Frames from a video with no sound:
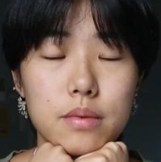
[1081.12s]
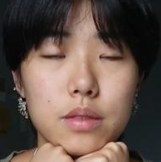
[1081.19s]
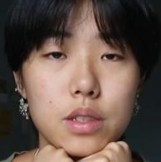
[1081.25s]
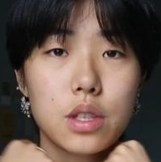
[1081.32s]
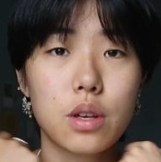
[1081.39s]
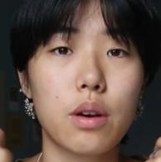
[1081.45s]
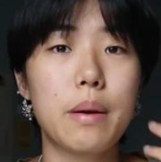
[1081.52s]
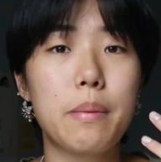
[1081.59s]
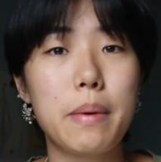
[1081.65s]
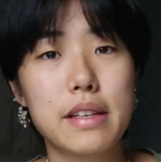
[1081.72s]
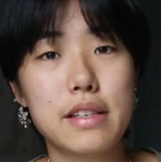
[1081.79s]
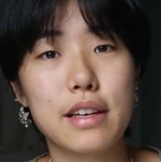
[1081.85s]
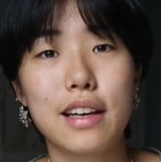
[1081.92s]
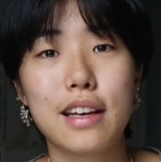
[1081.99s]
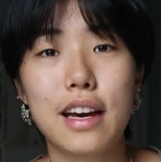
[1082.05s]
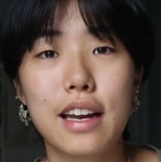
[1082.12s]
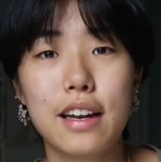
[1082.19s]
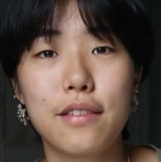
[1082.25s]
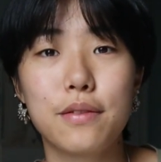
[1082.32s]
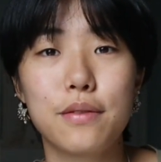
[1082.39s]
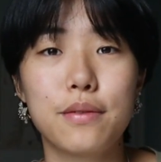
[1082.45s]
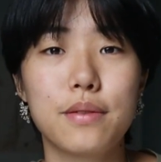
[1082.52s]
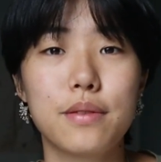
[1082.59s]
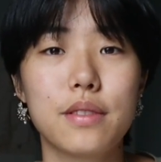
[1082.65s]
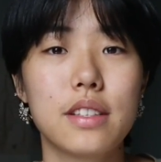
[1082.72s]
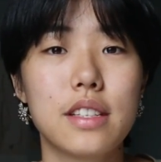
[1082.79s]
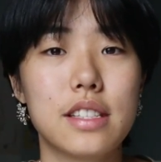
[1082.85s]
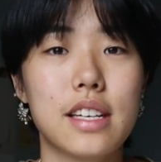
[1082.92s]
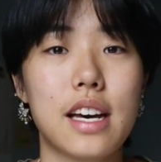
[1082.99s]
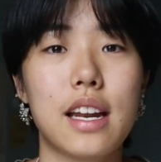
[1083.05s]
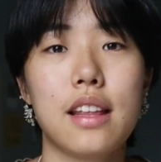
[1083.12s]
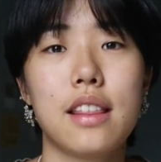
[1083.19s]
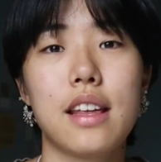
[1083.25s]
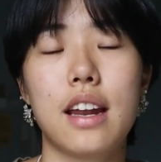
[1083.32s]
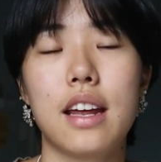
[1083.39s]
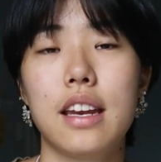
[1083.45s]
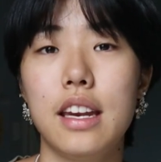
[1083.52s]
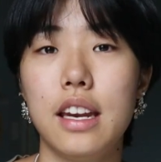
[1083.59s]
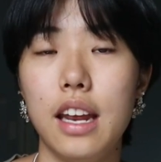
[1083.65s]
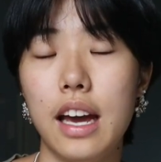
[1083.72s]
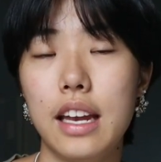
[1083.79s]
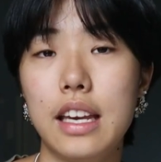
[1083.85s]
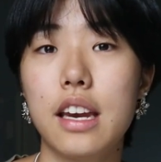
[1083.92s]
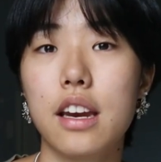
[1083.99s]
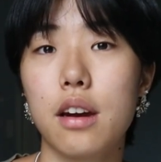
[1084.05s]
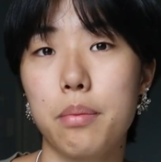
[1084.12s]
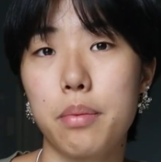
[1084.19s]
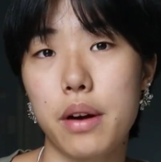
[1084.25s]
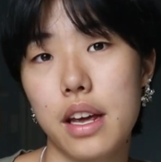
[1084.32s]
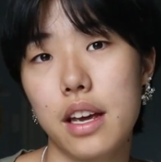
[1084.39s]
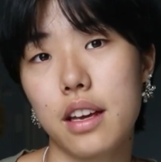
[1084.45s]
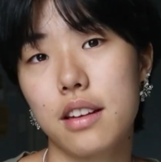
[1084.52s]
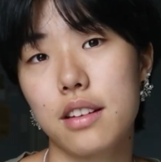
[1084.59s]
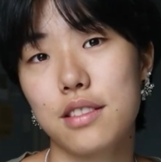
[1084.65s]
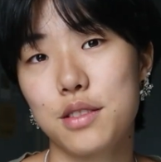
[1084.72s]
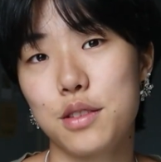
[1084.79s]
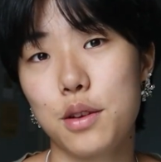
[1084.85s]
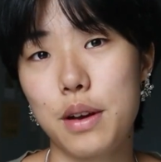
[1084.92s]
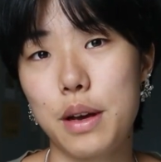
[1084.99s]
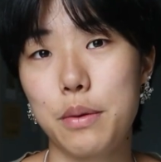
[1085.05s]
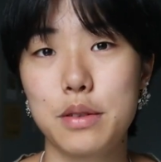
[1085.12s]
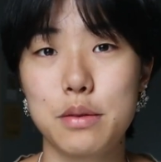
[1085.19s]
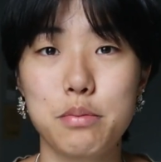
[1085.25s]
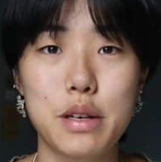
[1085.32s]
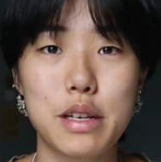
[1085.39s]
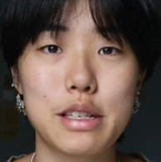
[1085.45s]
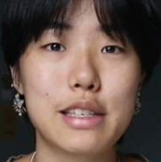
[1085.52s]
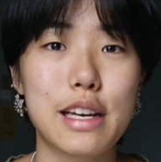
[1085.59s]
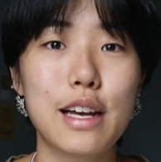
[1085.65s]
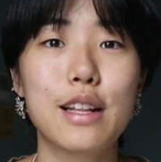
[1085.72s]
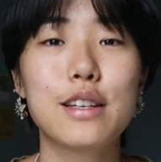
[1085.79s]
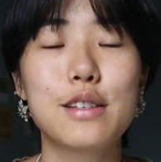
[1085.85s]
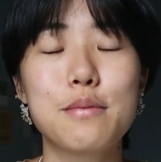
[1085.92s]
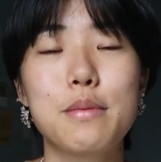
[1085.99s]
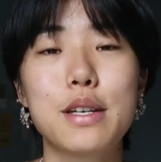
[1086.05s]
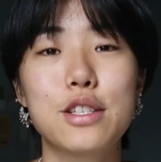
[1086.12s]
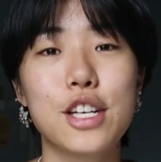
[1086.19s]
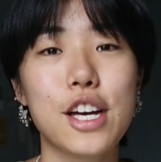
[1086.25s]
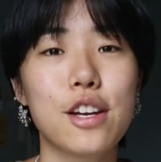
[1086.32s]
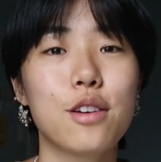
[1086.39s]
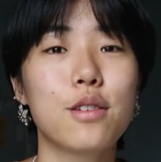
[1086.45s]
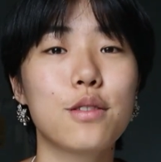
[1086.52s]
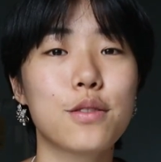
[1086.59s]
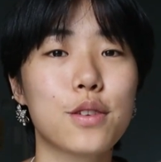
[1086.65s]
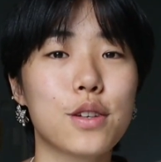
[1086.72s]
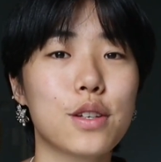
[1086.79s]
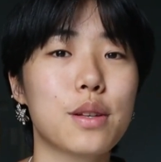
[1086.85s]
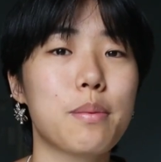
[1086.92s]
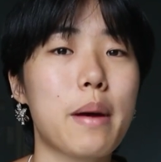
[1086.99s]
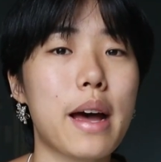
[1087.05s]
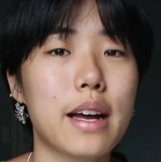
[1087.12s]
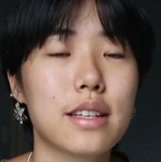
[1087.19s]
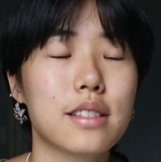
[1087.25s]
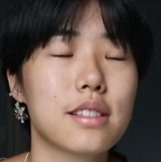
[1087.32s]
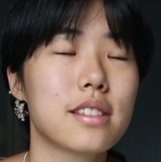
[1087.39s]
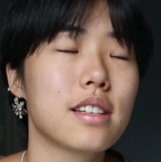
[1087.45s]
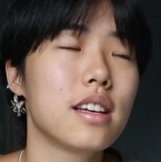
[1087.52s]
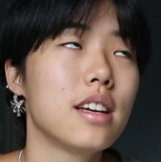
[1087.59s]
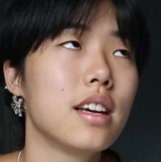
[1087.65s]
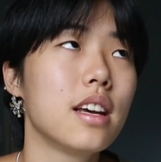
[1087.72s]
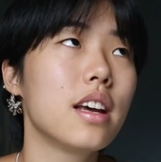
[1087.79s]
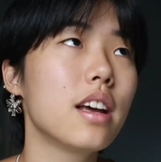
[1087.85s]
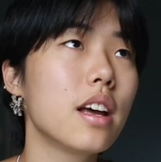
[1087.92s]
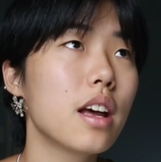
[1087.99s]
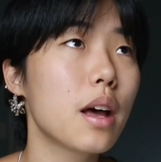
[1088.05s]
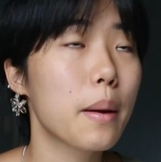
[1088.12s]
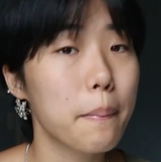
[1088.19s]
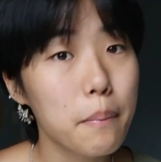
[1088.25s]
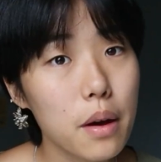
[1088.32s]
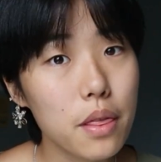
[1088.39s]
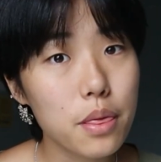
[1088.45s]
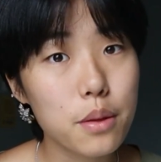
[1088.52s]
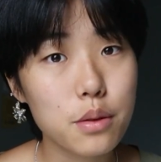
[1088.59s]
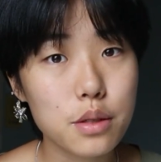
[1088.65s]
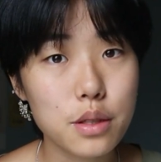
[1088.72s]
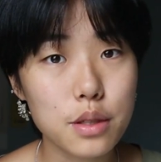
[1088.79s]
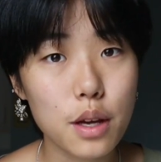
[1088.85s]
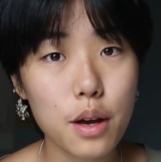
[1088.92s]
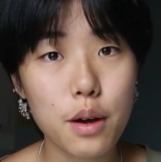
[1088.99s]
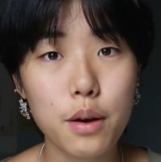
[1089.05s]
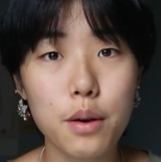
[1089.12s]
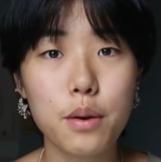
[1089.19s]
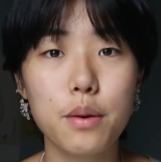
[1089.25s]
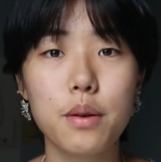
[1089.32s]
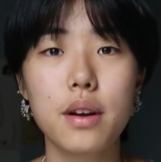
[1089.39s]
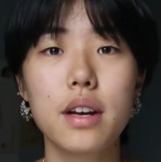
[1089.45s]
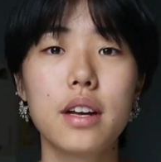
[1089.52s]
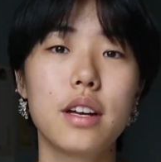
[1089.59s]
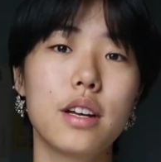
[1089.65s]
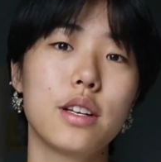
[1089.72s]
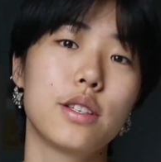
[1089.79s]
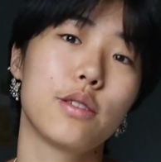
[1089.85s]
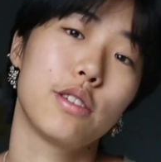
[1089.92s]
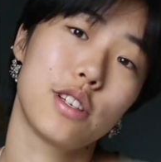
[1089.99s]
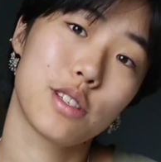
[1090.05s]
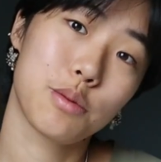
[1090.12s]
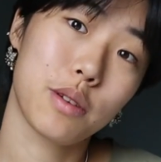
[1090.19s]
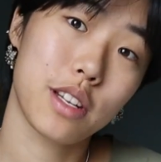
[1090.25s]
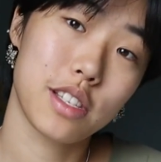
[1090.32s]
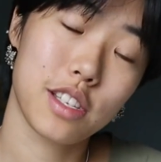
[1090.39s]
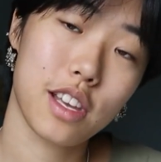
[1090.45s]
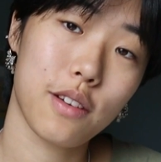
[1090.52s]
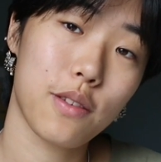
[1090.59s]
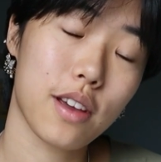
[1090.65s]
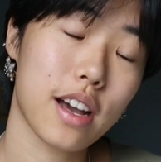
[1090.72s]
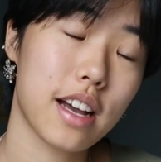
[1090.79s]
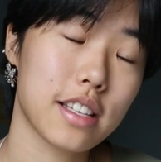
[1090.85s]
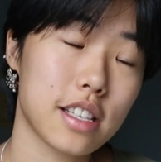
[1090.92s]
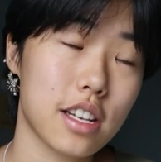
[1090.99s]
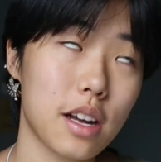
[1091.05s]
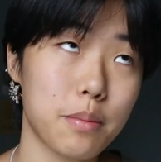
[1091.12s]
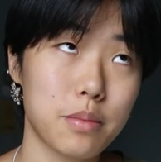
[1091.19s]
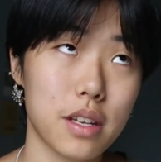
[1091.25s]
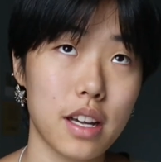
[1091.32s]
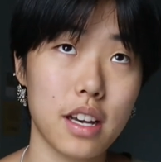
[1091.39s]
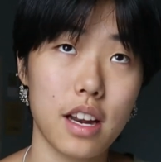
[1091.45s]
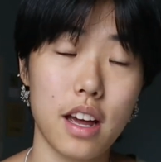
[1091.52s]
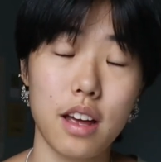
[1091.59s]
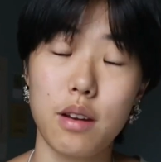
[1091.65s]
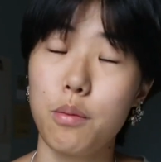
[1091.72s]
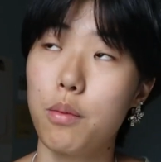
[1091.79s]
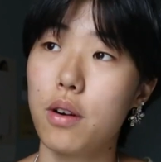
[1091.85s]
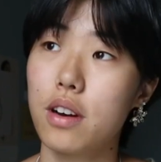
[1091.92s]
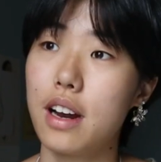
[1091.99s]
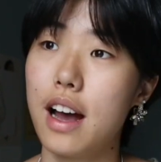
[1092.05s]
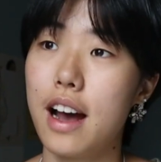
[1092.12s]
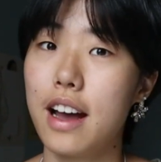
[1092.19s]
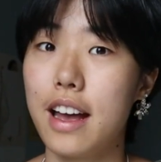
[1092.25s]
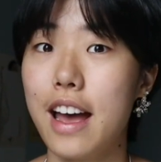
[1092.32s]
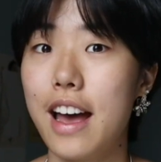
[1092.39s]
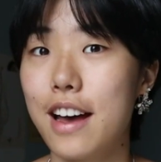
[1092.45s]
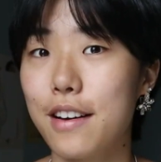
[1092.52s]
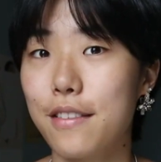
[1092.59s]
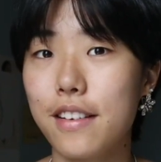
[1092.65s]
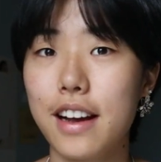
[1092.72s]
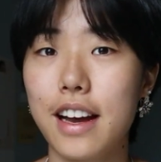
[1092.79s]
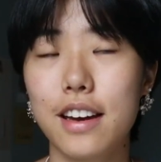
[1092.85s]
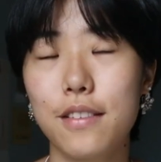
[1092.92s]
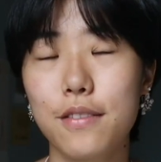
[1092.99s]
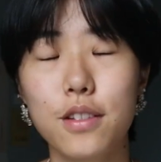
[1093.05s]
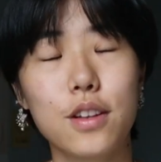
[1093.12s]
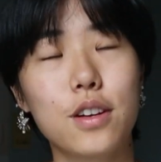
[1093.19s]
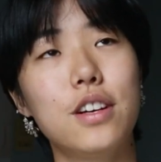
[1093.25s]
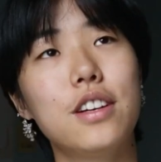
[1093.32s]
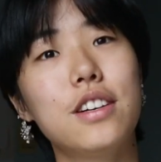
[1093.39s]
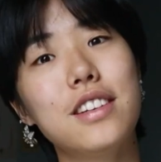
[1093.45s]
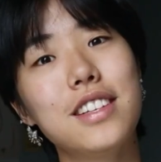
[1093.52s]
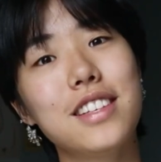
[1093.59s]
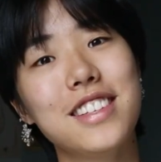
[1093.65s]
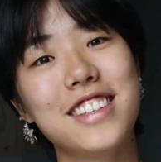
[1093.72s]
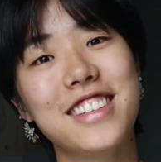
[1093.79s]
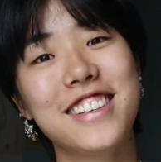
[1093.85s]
So I basically kind of decided that I needed a break. So I was pretty silent in my channel for the past month or so. So I just wanted to give you guys an update and what I have kind of learned